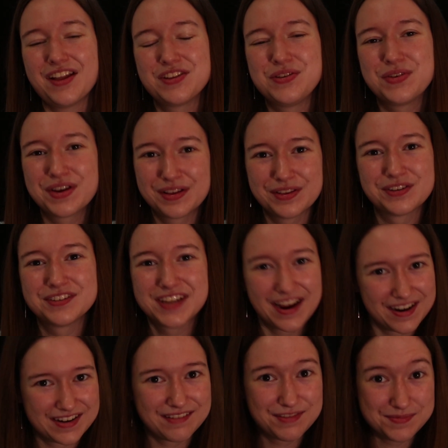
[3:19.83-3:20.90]
You get a little
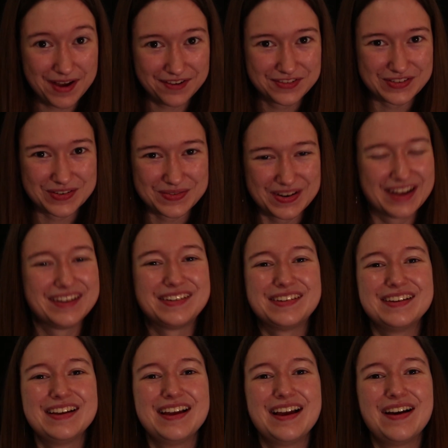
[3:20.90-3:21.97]
tired of them after a
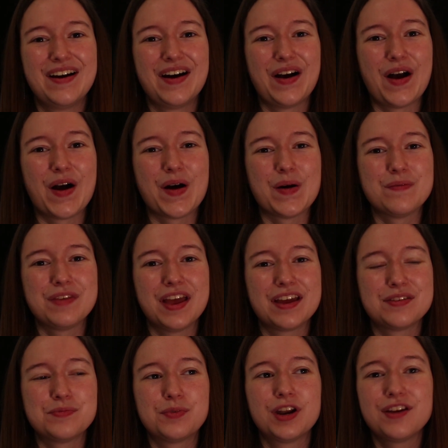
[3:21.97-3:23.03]
while.
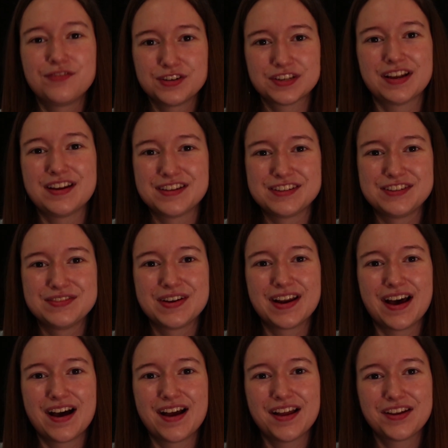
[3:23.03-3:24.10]
And when I first got into
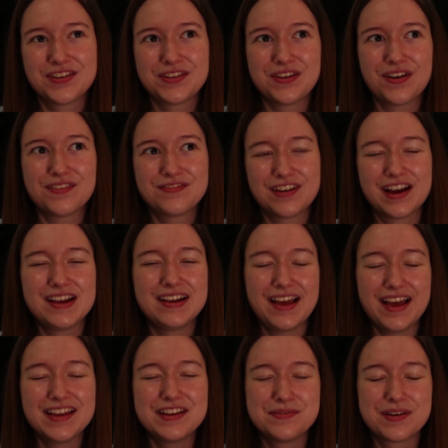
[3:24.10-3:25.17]
it, I could not find
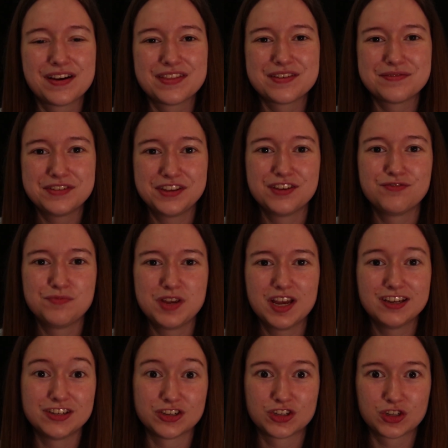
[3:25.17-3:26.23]
anywhere that would give me
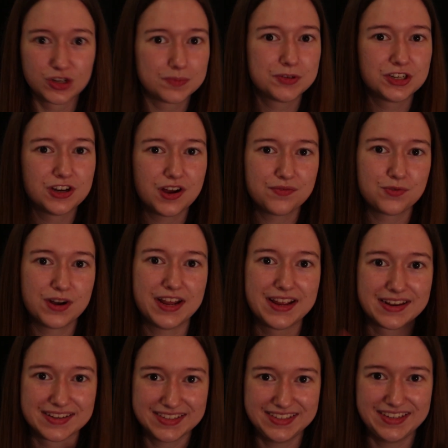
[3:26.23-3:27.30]
a description of what
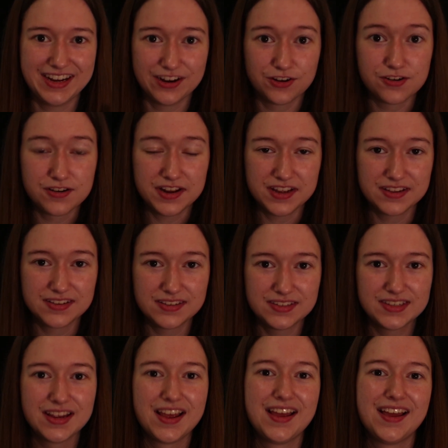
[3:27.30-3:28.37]
a standard
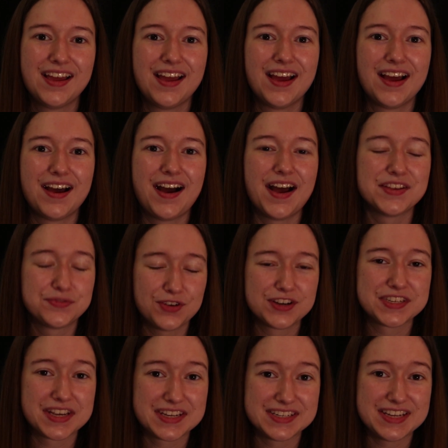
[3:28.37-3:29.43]
is. As far
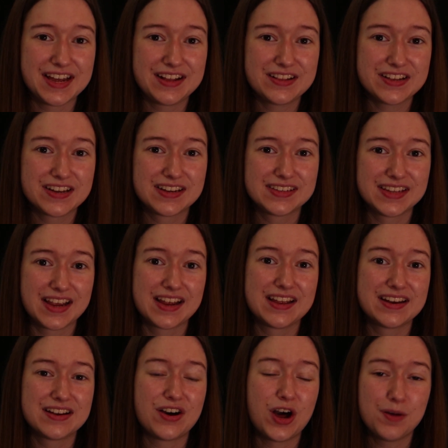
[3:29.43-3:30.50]
as I can tell, it is
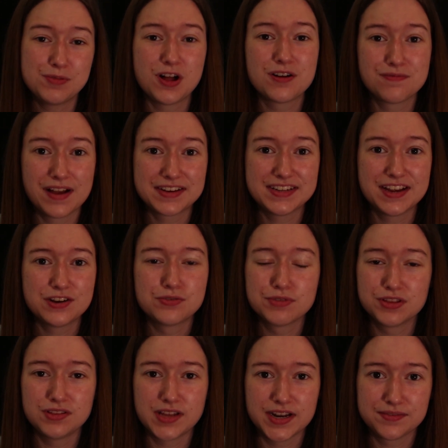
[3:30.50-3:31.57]
an oblong rectangle
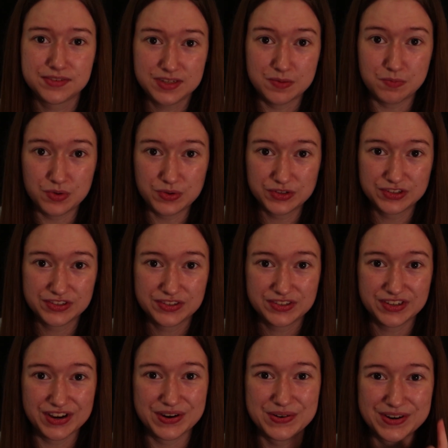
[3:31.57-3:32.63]
with a lot of symbols.
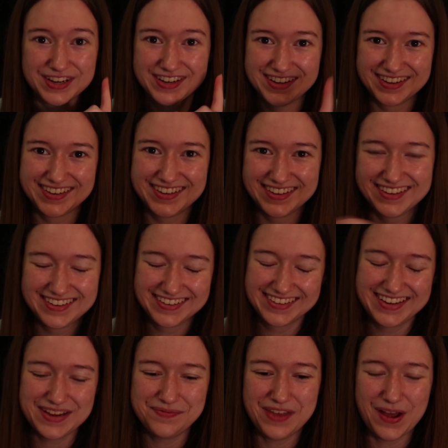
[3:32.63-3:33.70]
So
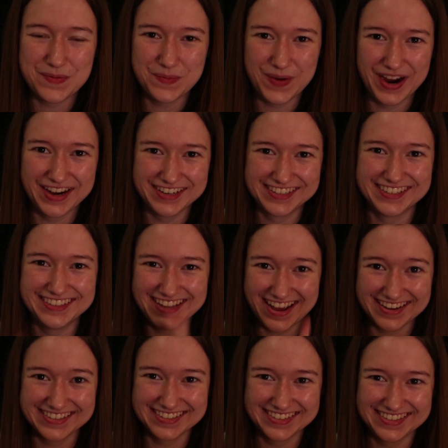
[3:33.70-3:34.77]
keep that in mind.
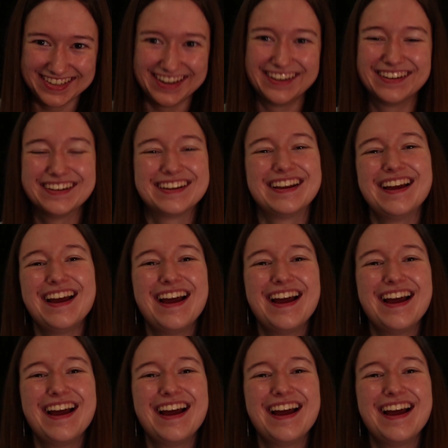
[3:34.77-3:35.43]
That is the standard.